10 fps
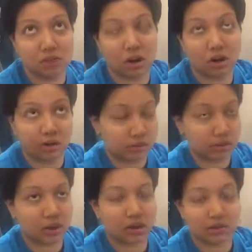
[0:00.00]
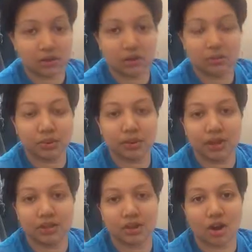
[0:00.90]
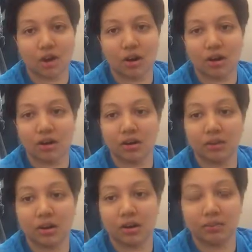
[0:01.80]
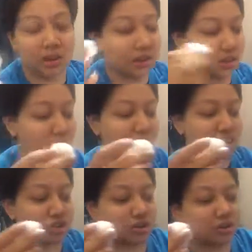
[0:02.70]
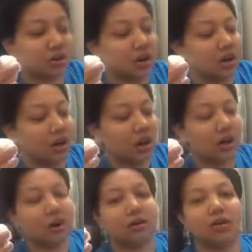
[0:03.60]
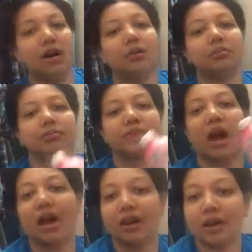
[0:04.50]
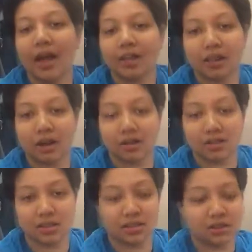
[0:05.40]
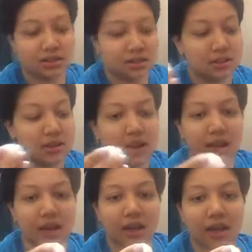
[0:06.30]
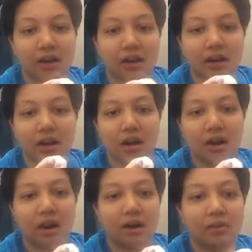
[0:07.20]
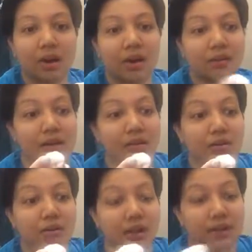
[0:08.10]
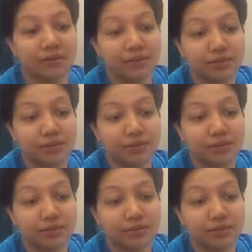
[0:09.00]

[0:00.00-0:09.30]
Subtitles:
all three of the components are in this mixture are high on antioxidants, and I know like